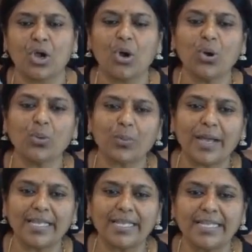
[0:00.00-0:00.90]
or
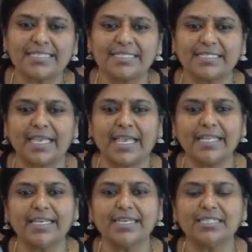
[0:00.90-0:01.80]
violated
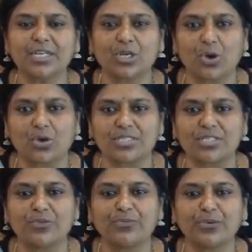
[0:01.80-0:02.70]
any other laws
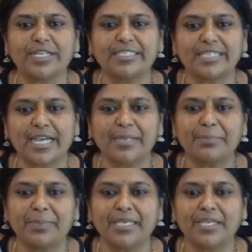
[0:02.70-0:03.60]
for the
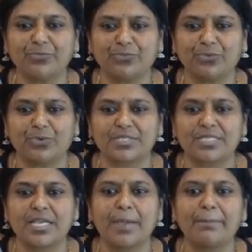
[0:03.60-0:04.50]
time being in
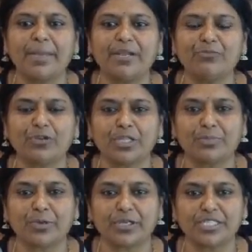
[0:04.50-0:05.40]
force meant for the
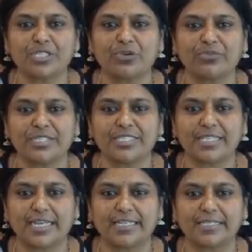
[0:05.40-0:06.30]
protection of the
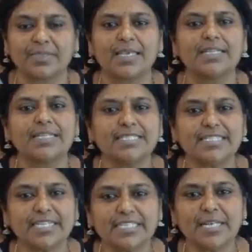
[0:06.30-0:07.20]
child. The
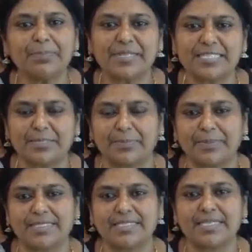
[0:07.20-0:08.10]
general
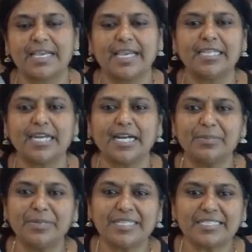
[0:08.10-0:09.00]
principles in the
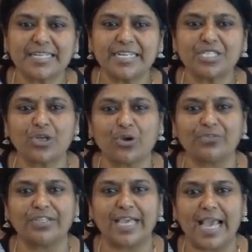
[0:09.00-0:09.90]
administration
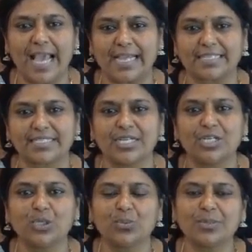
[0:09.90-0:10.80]
of the Act
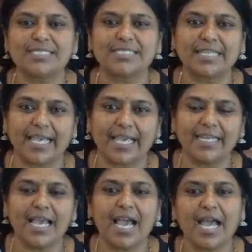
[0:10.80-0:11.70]
towards care
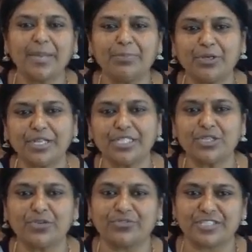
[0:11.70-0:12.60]
and
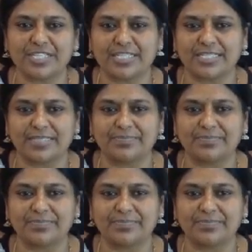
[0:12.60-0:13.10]
protection of children.